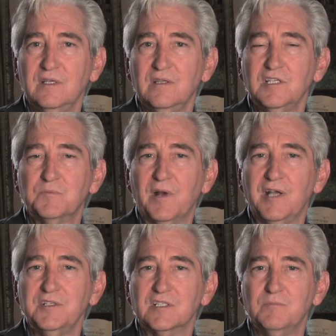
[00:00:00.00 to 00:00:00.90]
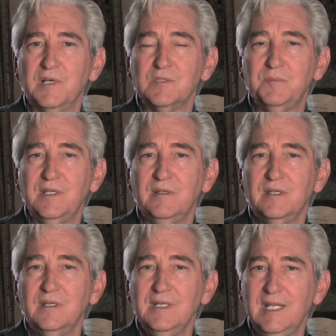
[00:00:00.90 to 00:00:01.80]
these projects must be
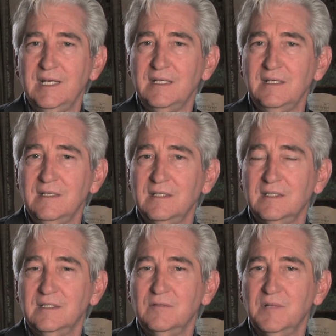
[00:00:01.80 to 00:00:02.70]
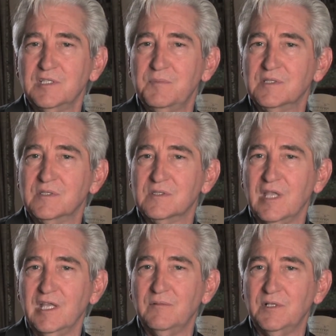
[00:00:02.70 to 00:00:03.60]
needed, must be
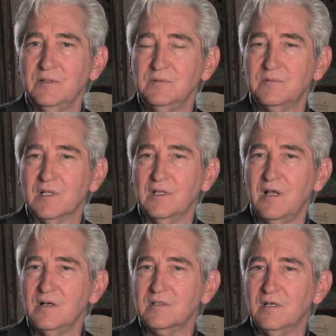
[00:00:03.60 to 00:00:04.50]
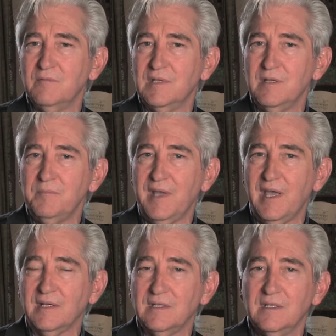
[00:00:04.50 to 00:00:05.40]
sustainable with a long-term
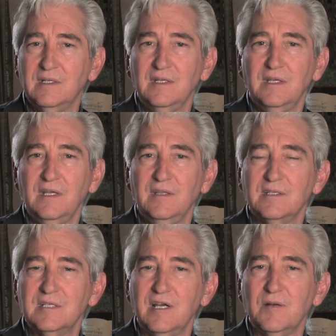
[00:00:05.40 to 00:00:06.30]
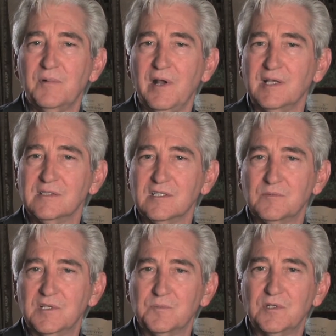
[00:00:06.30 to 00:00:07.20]
impact, and the entire
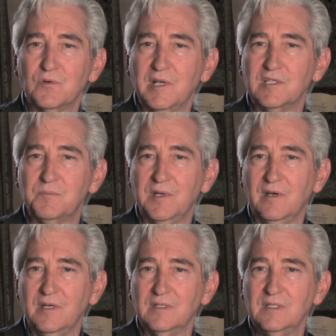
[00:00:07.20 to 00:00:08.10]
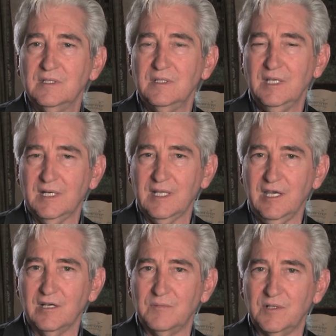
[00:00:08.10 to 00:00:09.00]
process must be transparent and
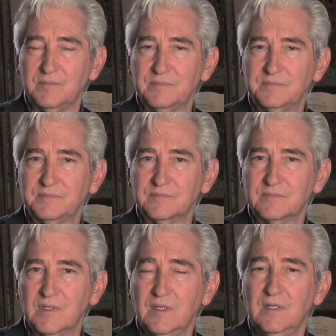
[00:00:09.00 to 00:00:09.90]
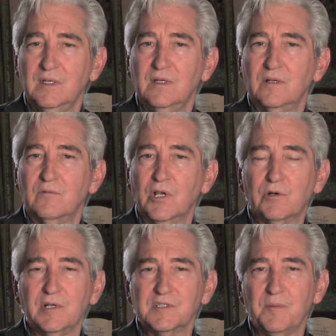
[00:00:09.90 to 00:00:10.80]
accountable.
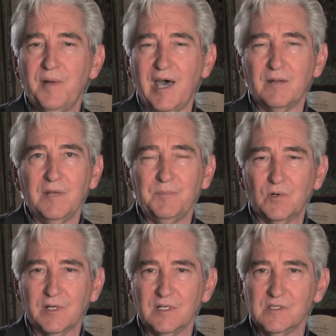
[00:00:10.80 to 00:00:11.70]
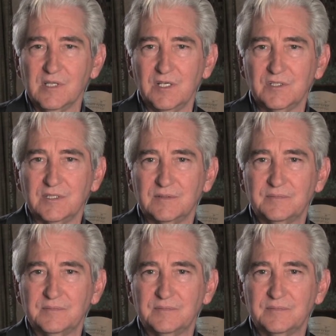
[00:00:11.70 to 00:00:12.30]
Rotary is a bottom-up organization.